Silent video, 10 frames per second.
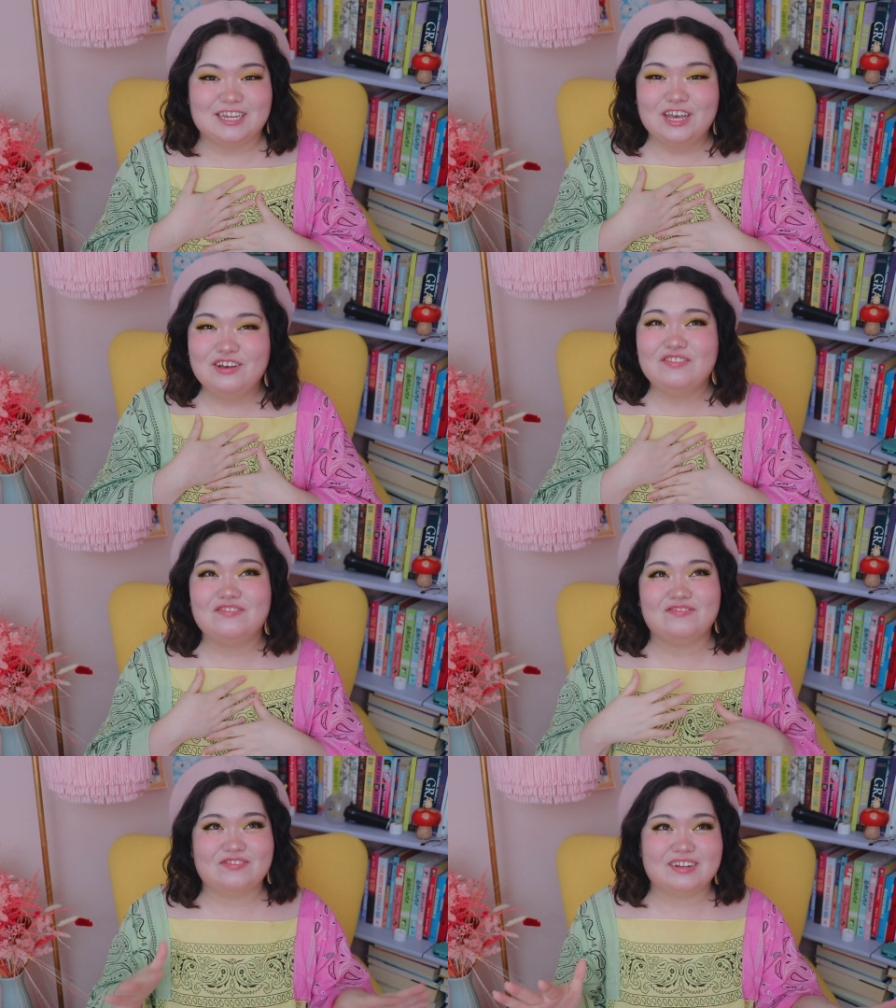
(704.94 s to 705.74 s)
to
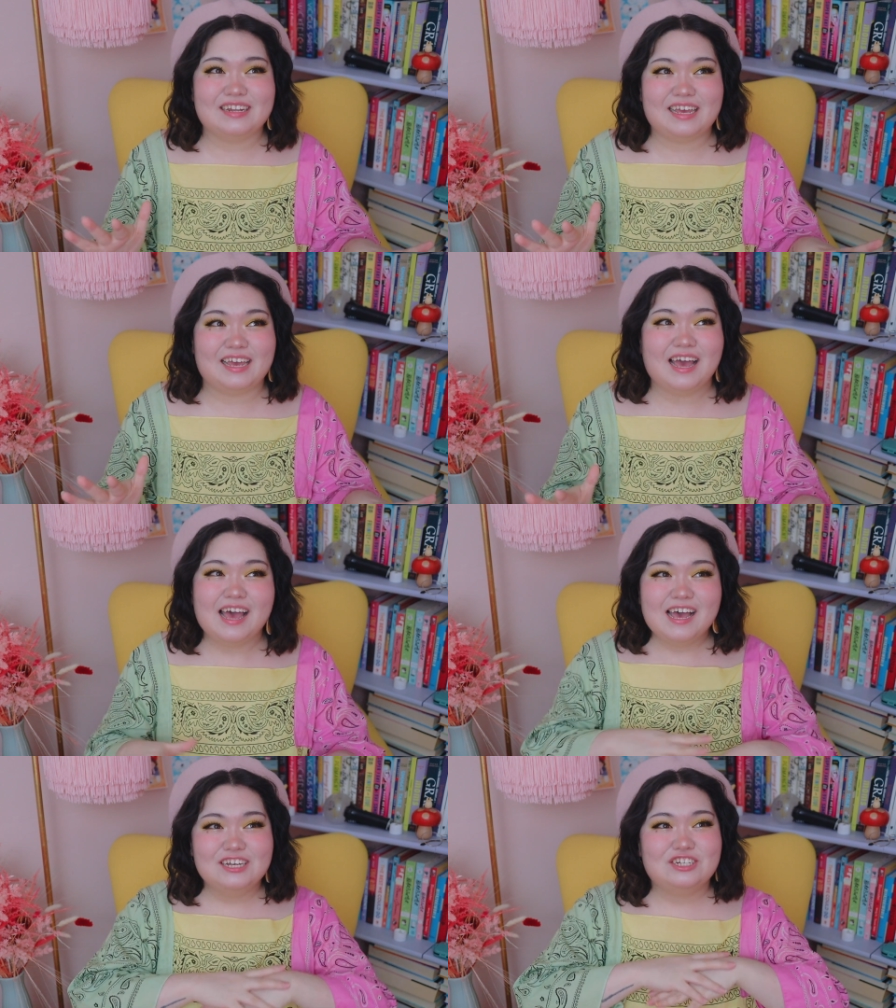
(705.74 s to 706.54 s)
fully
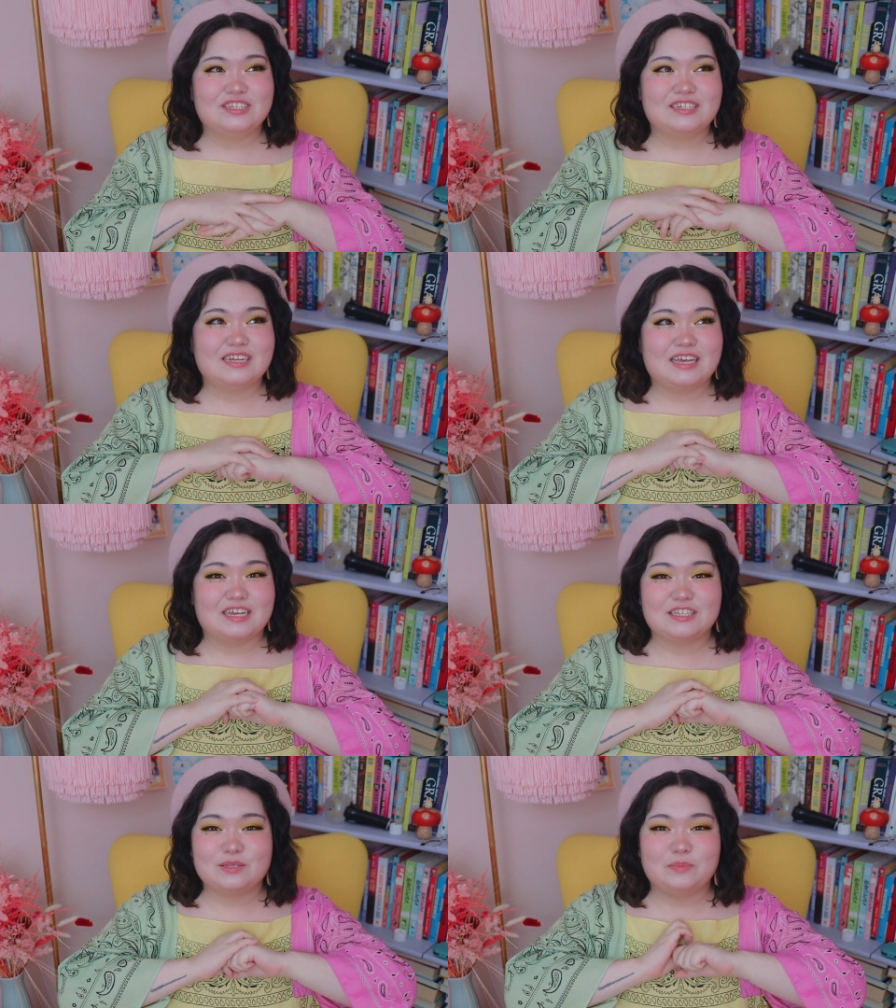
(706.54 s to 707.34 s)
just
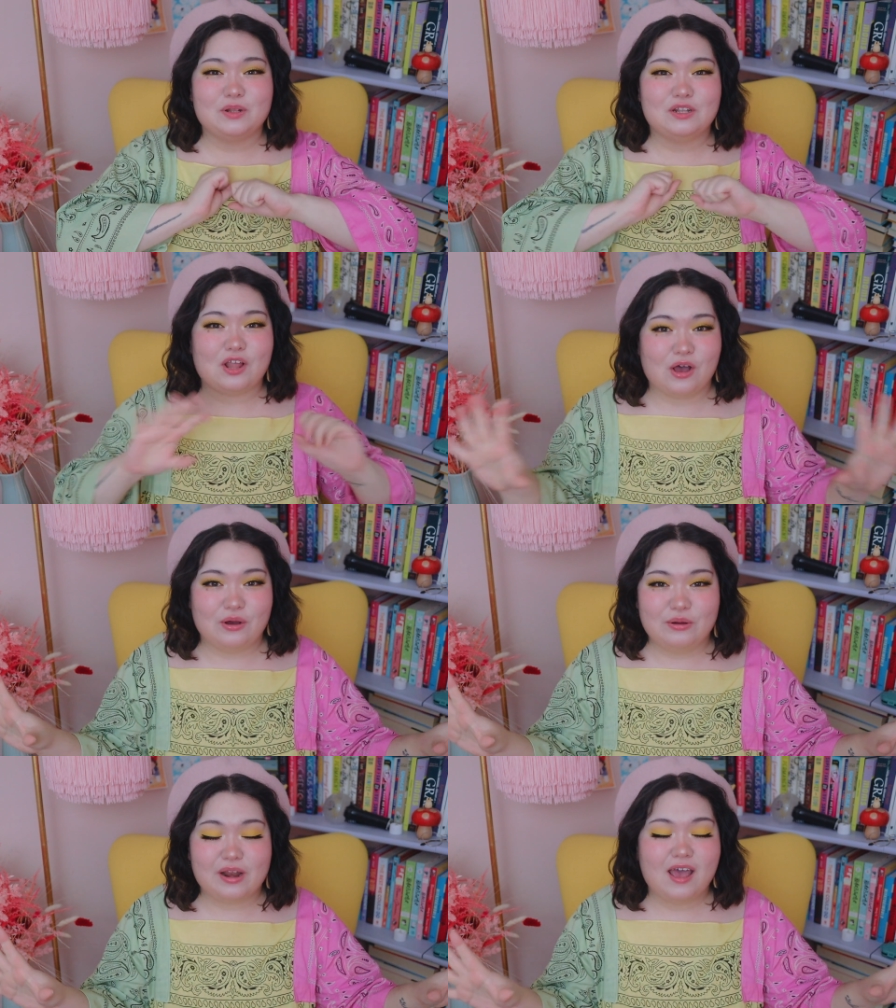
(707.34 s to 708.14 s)

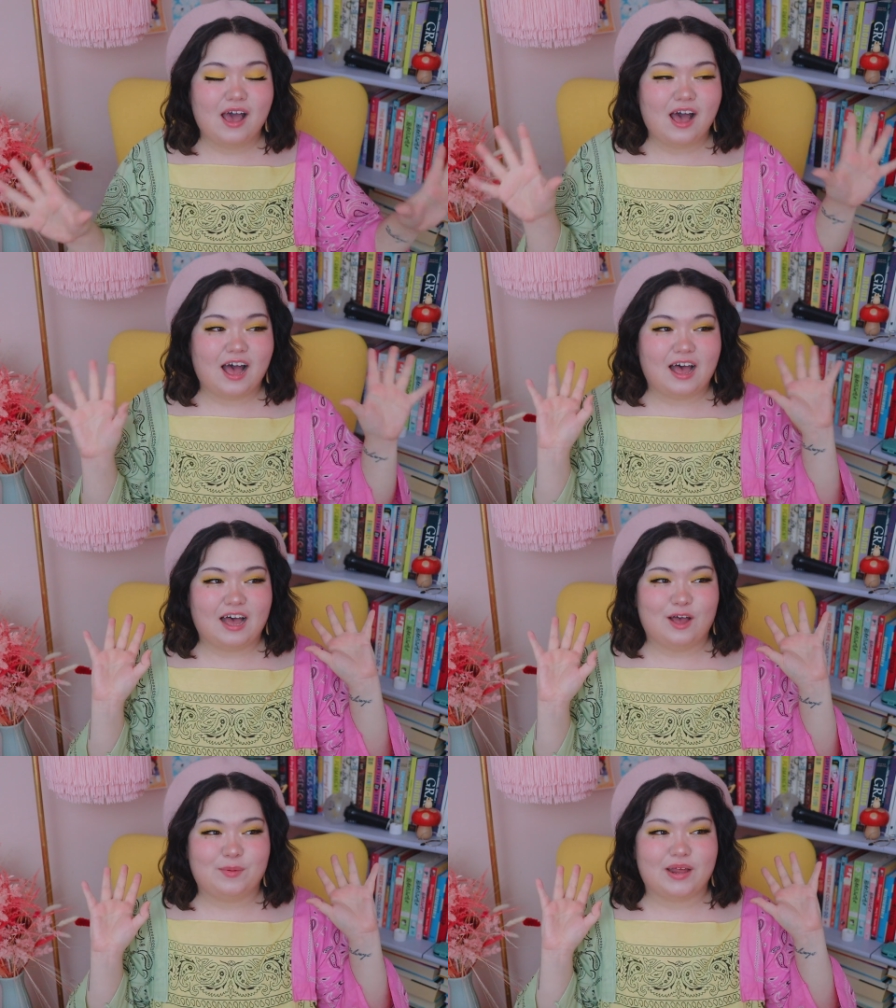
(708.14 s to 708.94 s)
explode um,